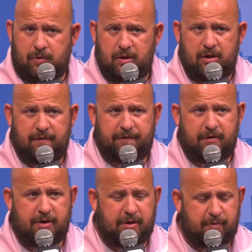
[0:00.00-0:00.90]
If
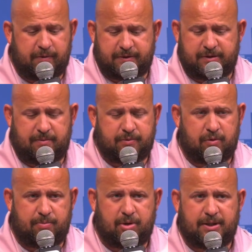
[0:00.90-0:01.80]
you there wasn't some sort
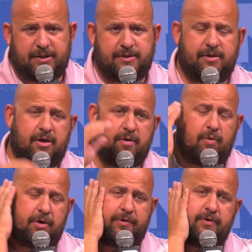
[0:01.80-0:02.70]
of process that you had to
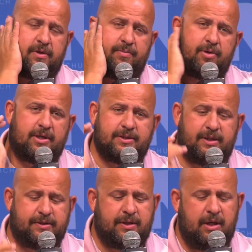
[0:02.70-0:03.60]
walk through, so the
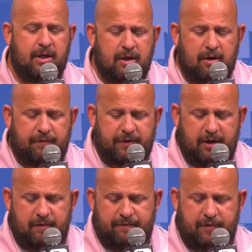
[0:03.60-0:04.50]
process of
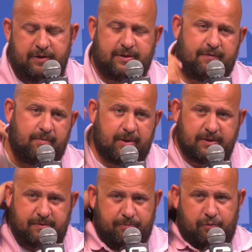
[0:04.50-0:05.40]
getting free is every bit
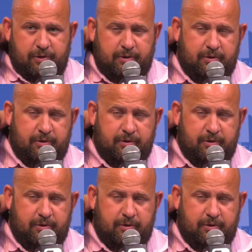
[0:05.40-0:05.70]
as important.